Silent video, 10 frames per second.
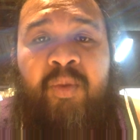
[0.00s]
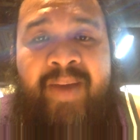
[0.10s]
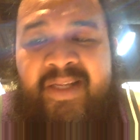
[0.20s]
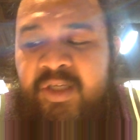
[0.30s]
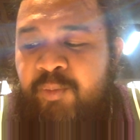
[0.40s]

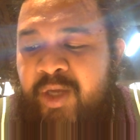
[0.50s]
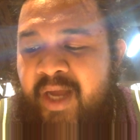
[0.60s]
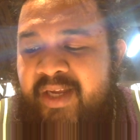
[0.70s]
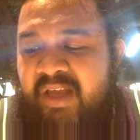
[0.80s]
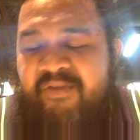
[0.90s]
momentum, we
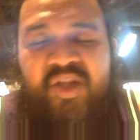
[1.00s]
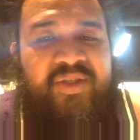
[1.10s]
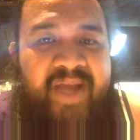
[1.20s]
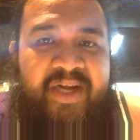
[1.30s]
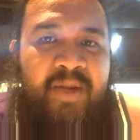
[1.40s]
got to give it to
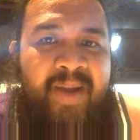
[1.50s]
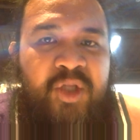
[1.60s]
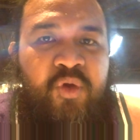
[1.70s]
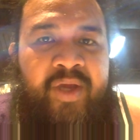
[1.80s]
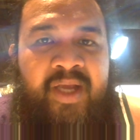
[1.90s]

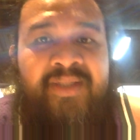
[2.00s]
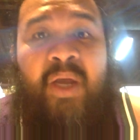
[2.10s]
Sacramento Kings.